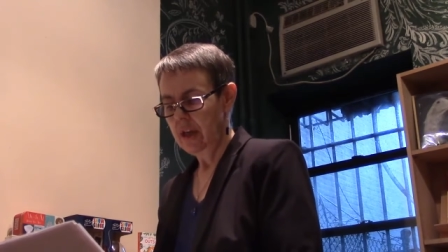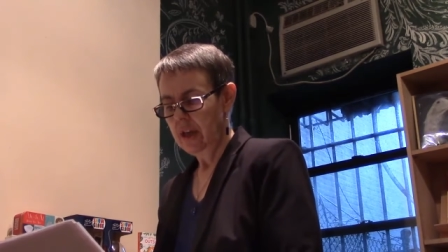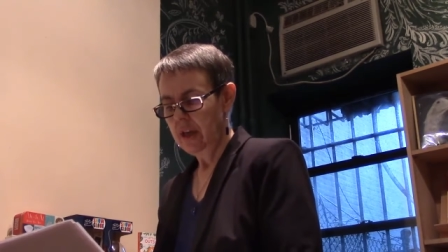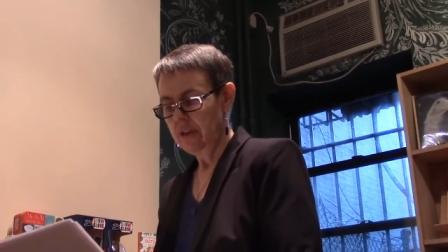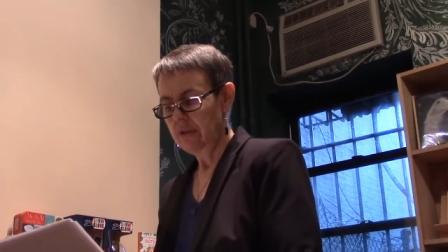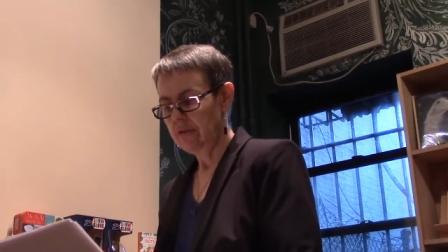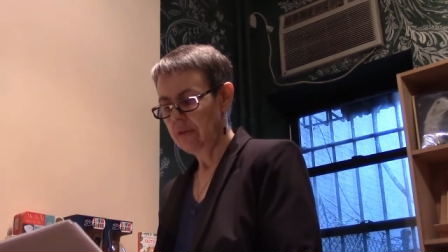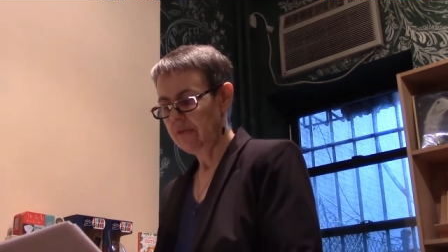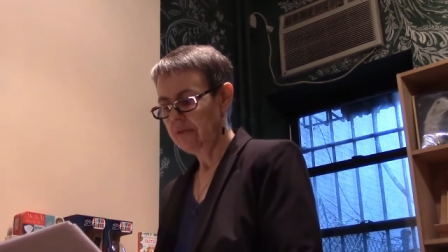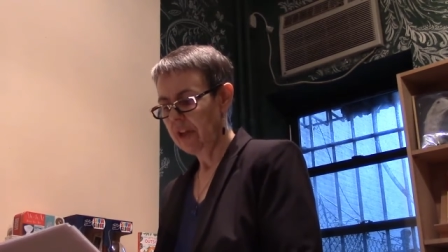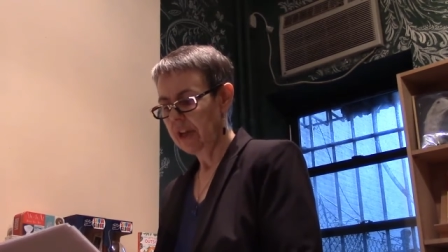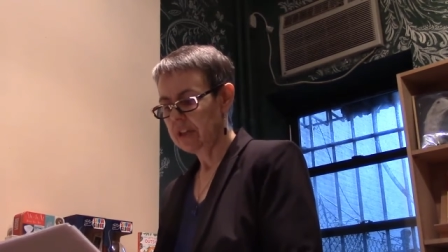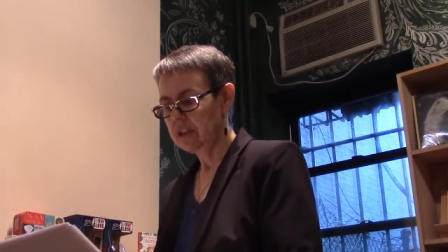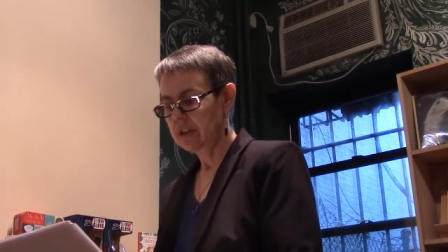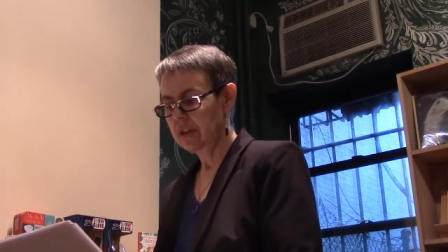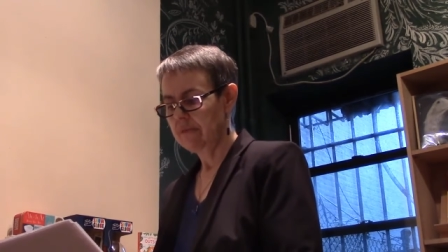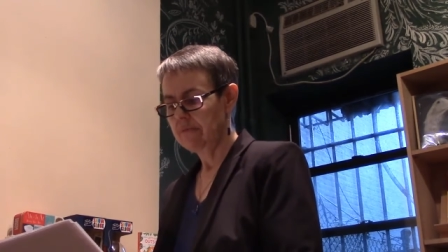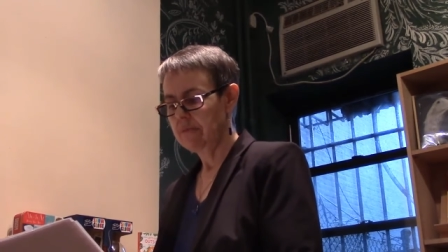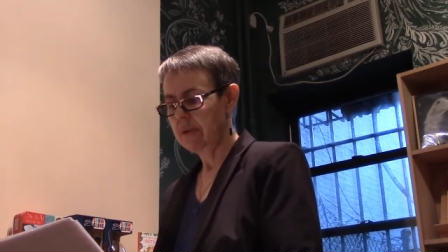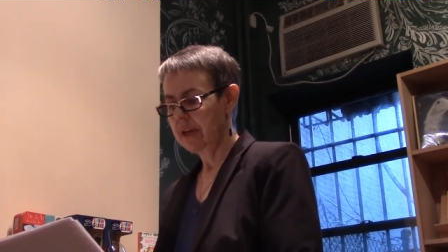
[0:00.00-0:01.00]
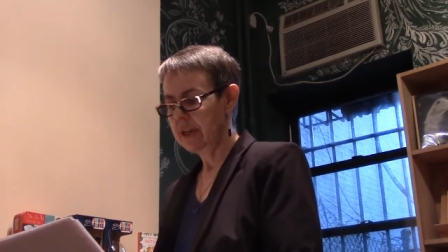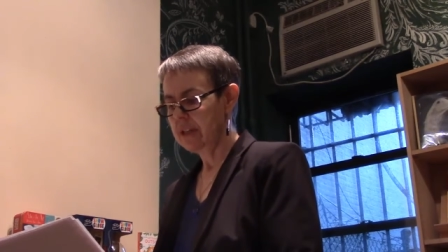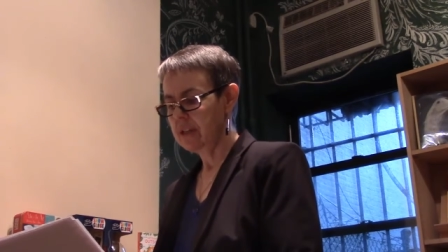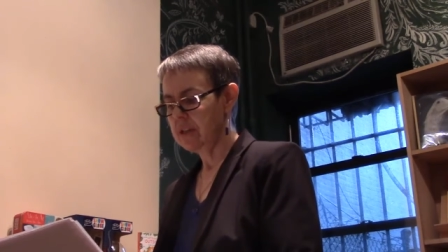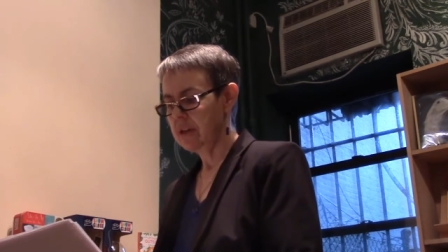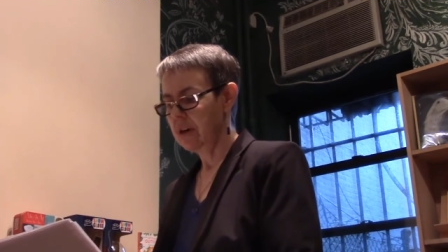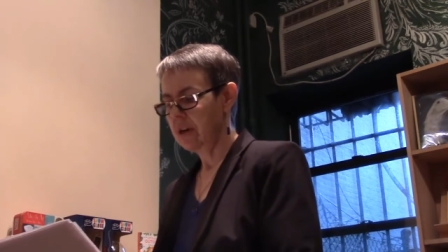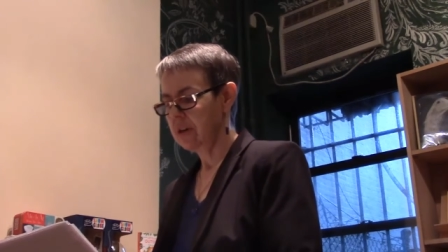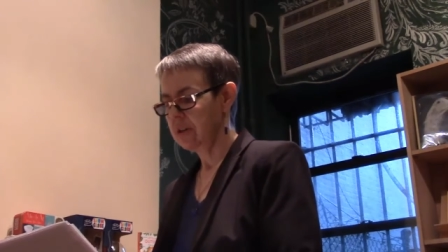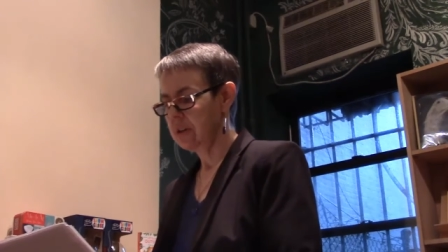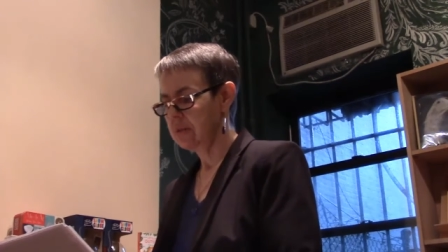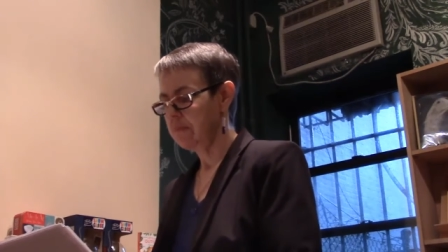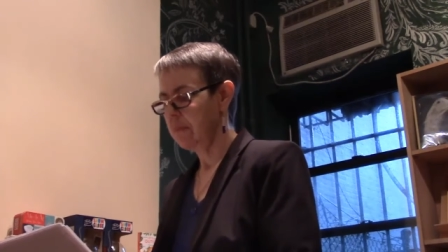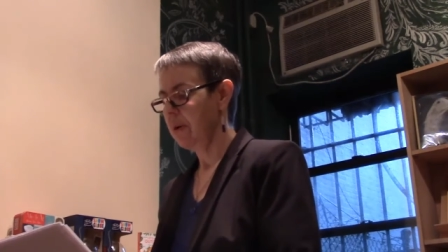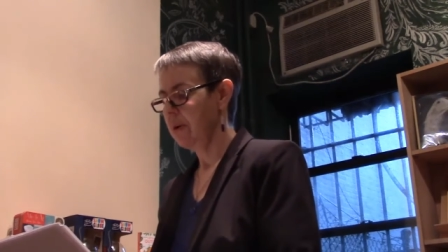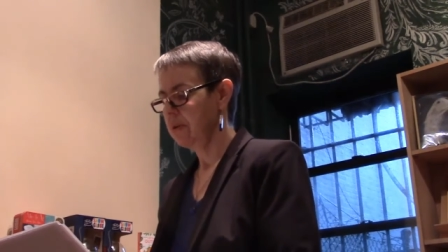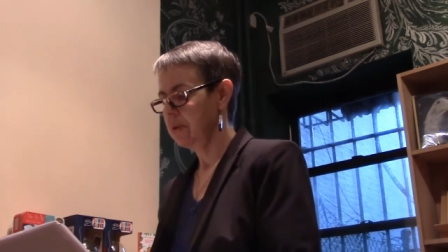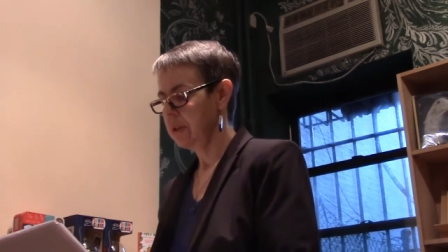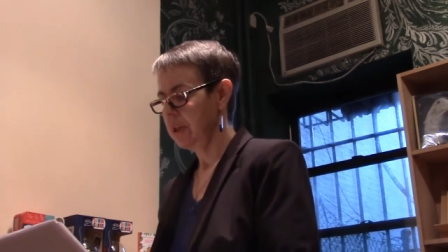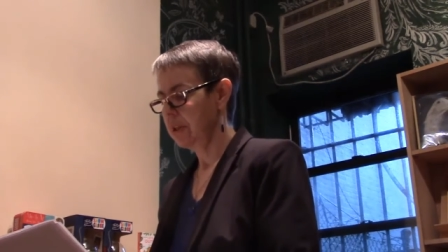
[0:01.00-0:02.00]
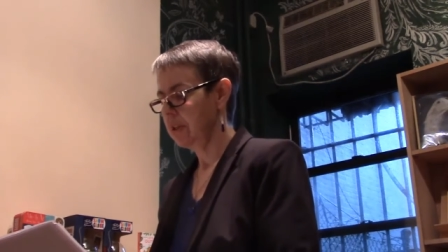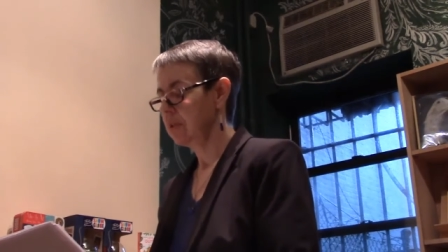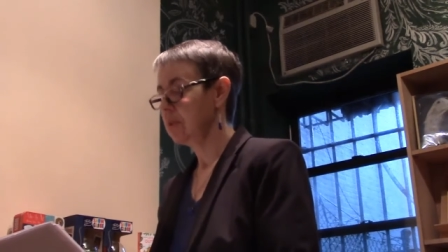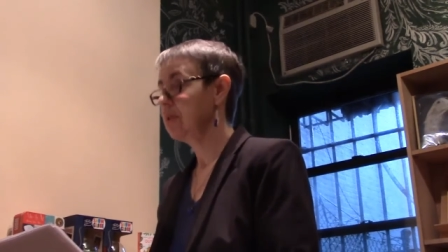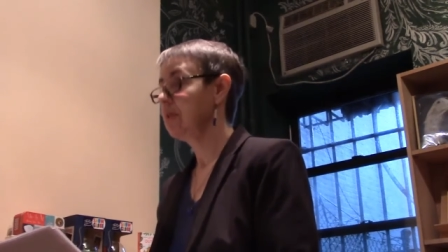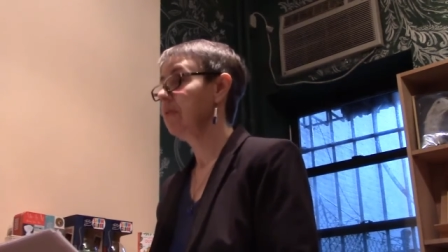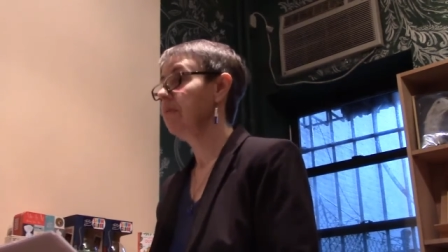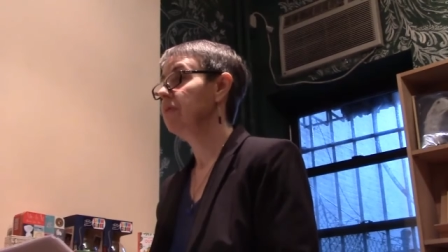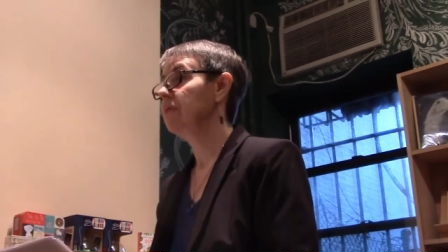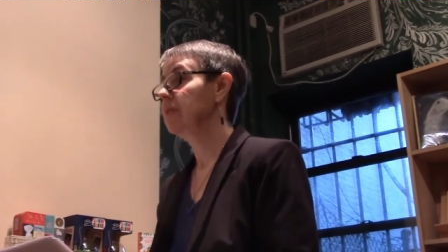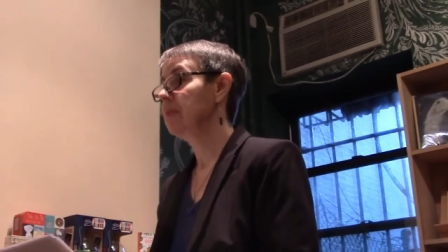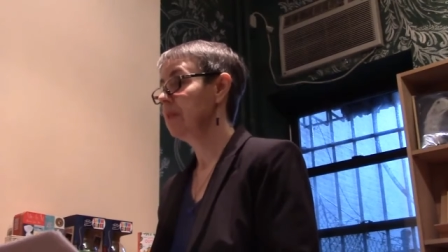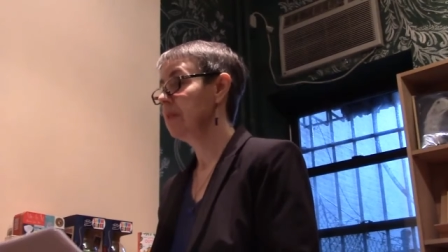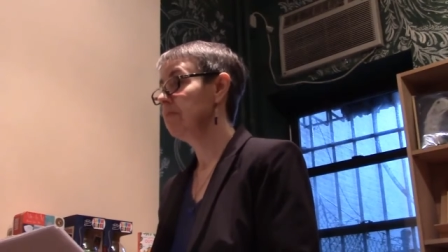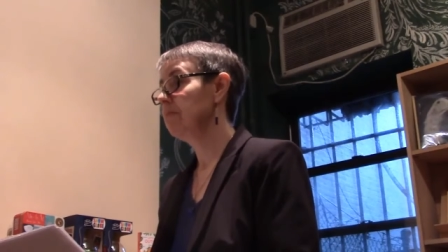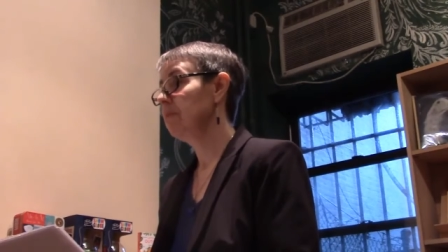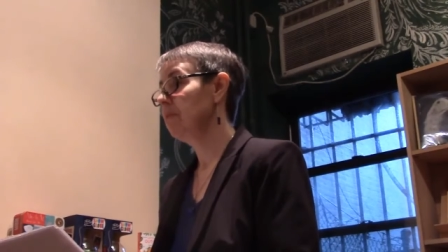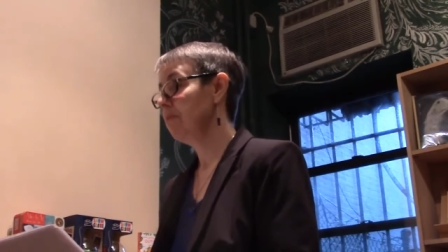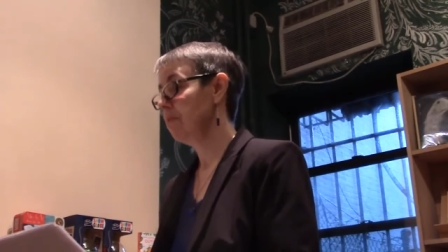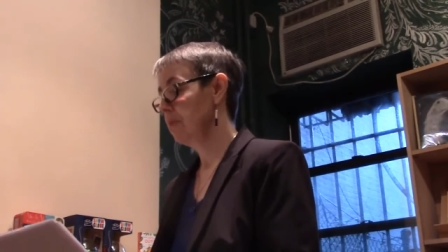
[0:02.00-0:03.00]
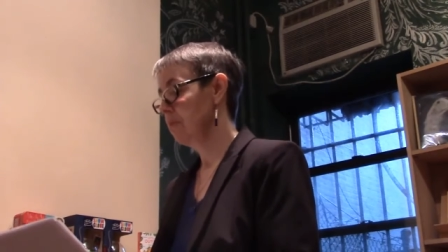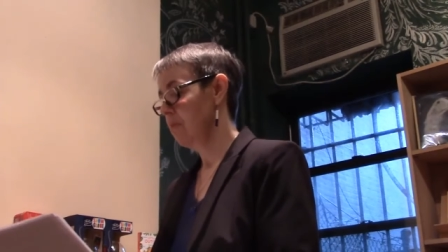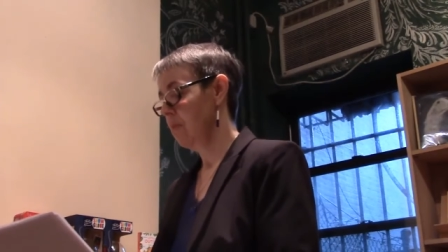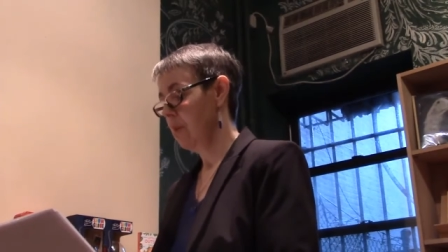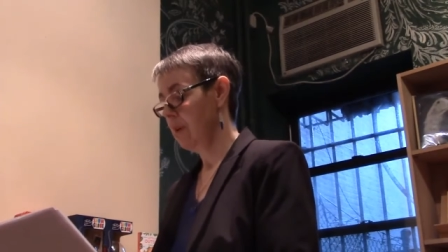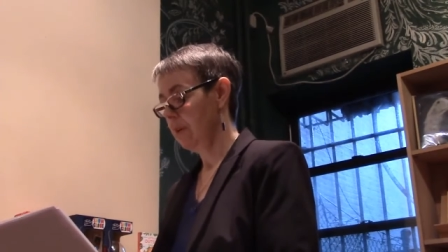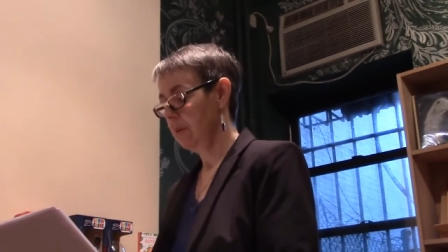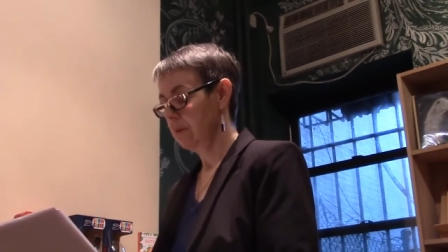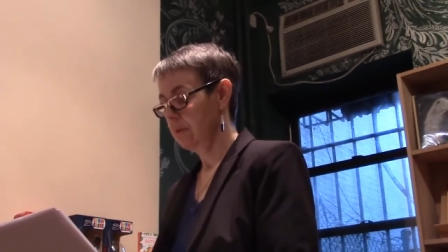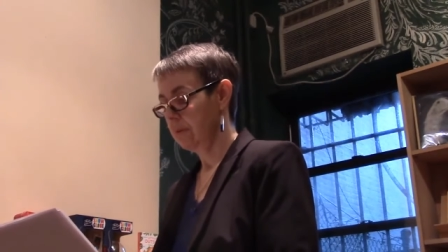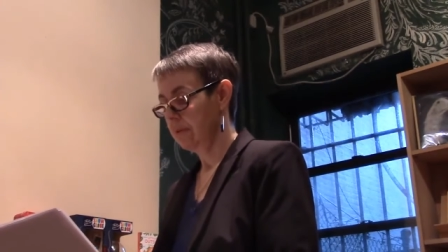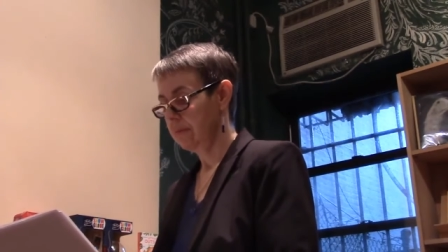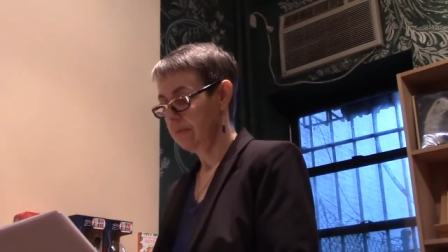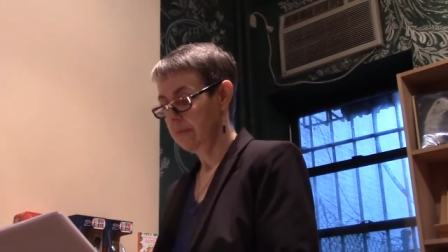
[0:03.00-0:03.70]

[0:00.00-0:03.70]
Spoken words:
The reflection of bright stars sparkled on the surface of the moving water.